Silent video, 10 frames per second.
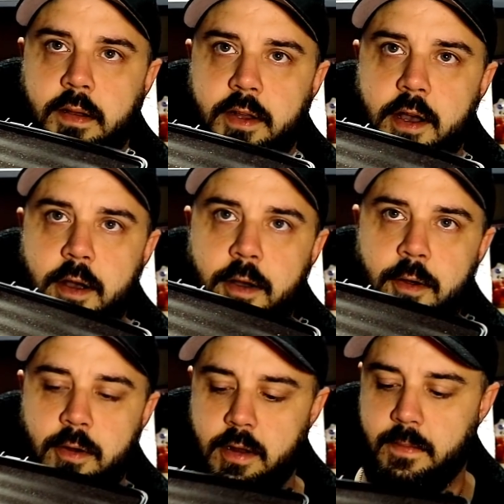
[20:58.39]

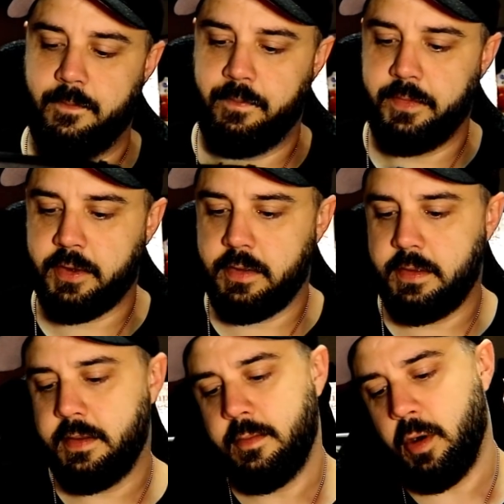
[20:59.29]
Dude,
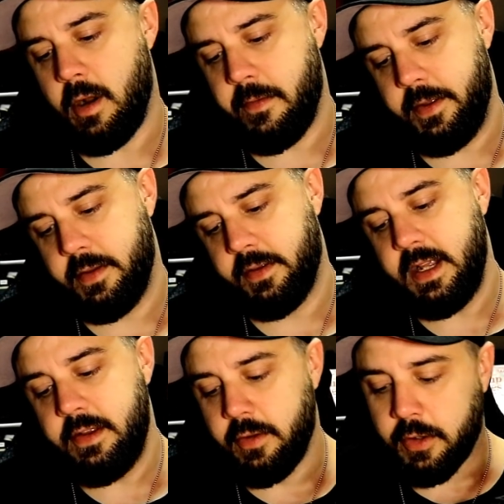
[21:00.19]
what are these?
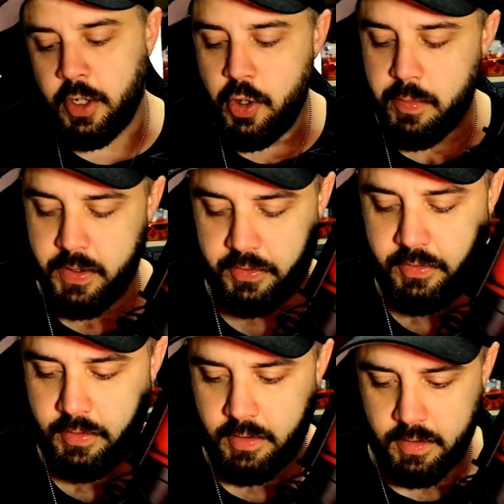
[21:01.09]
These are
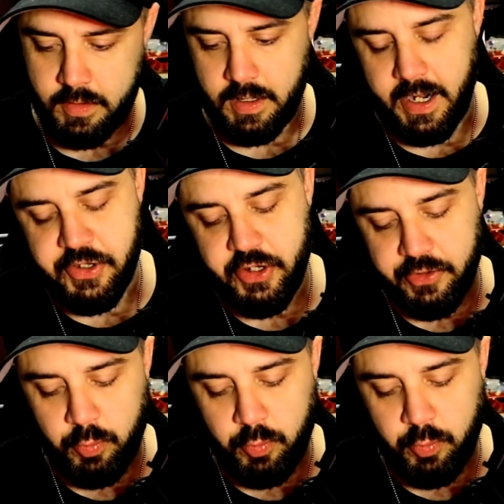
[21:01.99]
Cubas. I just